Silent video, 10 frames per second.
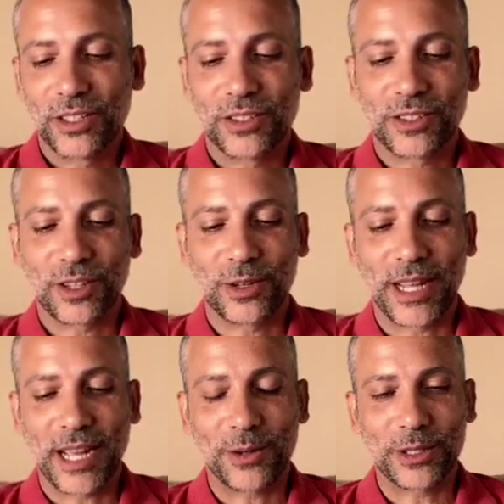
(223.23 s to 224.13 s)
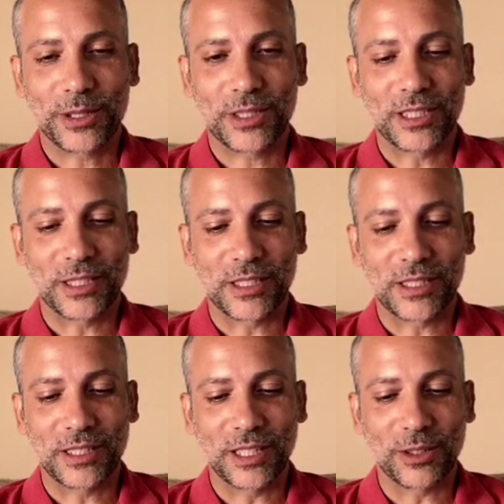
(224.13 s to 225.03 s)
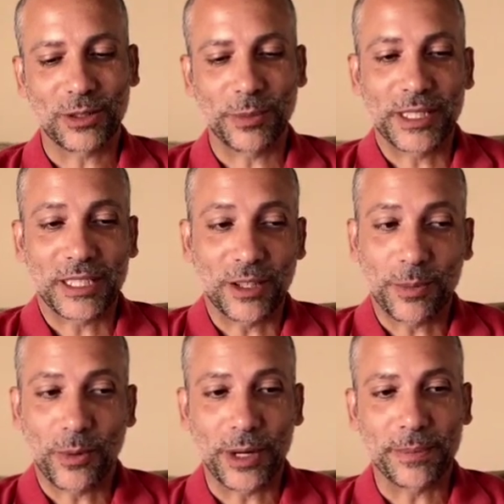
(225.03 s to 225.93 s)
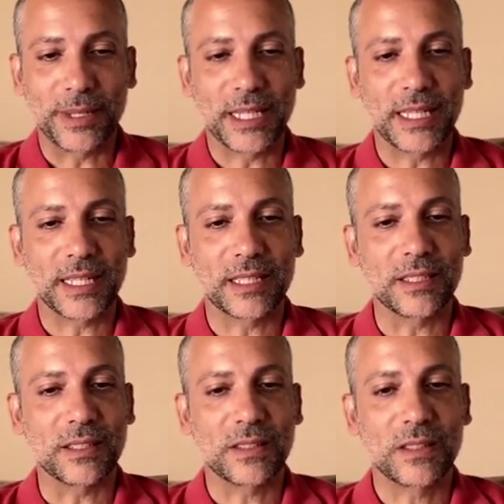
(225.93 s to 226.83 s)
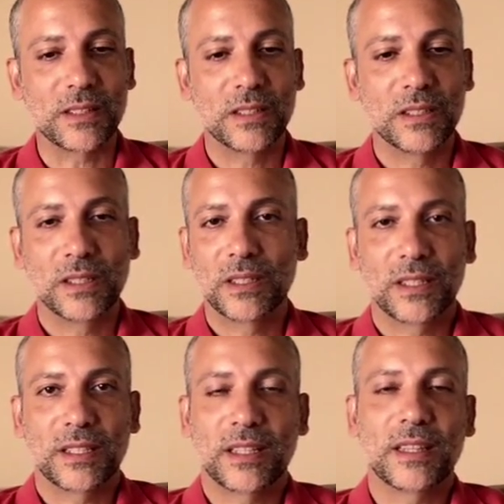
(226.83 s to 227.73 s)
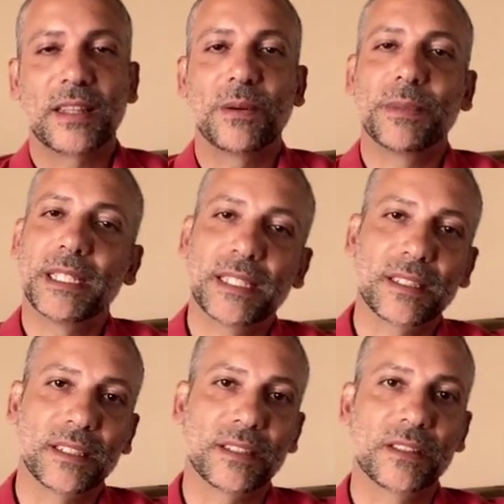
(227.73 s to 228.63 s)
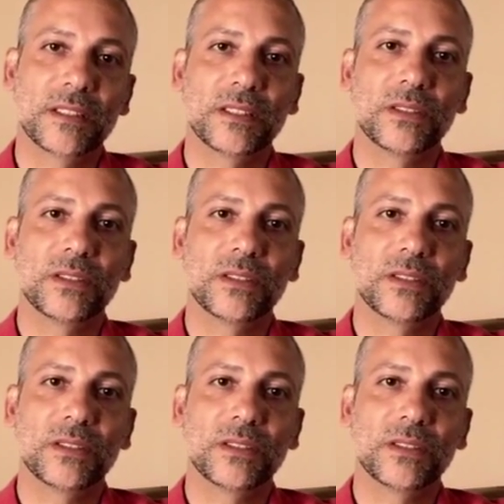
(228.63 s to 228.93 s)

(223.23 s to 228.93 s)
So now it's you know, so basically the point being is they're meaningless.